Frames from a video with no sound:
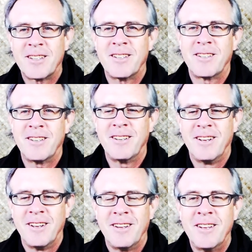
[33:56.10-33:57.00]
this, is
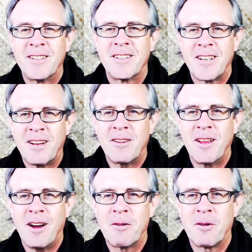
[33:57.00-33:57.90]
this is how
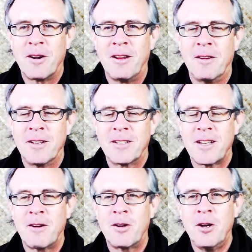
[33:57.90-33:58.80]
they operate. This
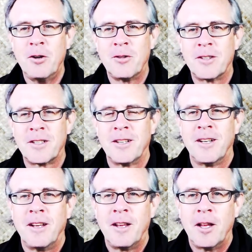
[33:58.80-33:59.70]
is how it goes.
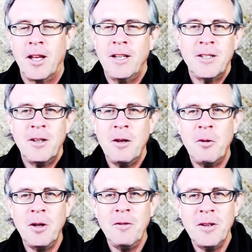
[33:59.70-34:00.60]
And so they
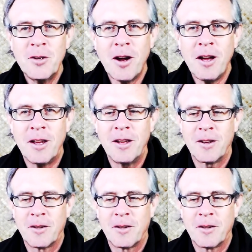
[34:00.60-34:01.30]
won't even try.